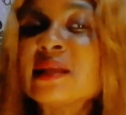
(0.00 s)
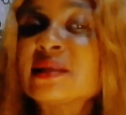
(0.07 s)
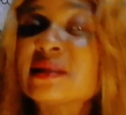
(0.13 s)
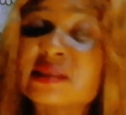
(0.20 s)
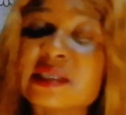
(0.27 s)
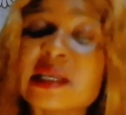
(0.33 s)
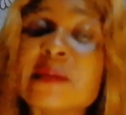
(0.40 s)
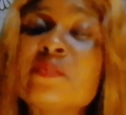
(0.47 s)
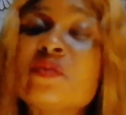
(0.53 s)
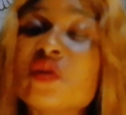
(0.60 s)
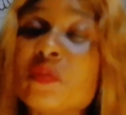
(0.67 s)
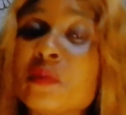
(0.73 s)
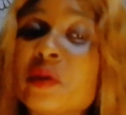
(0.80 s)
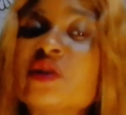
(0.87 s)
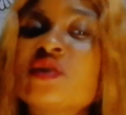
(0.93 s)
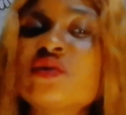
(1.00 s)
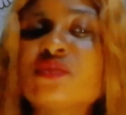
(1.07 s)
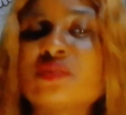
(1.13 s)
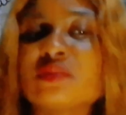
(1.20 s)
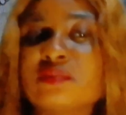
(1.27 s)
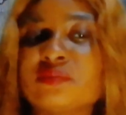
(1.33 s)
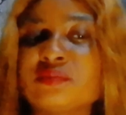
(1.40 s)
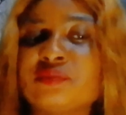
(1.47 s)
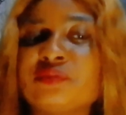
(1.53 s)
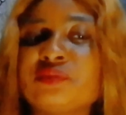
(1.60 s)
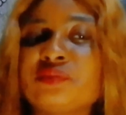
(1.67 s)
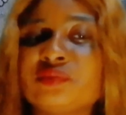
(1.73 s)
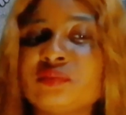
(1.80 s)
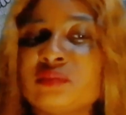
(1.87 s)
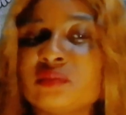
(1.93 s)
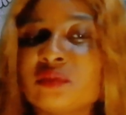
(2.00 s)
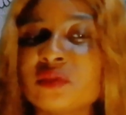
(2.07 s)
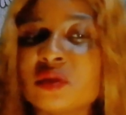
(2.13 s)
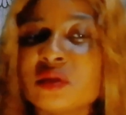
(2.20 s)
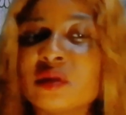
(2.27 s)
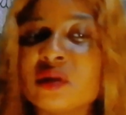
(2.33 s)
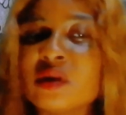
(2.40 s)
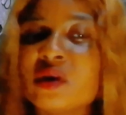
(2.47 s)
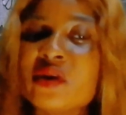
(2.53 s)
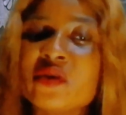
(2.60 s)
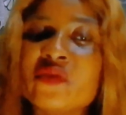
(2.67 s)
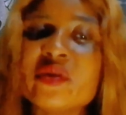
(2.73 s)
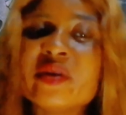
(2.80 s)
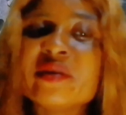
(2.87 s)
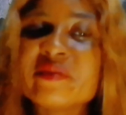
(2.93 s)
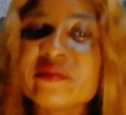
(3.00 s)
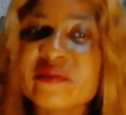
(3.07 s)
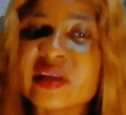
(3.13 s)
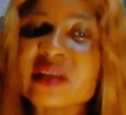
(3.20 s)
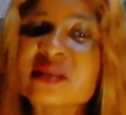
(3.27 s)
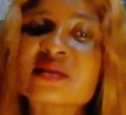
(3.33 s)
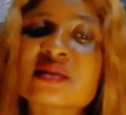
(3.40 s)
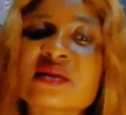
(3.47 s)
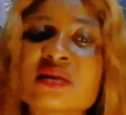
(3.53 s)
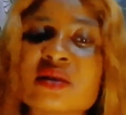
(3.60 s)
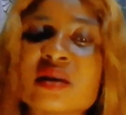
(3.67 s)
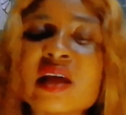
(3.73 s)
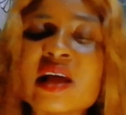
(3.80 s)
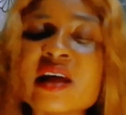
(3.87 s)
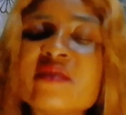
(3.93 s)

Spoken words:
Step number 2. Reinvest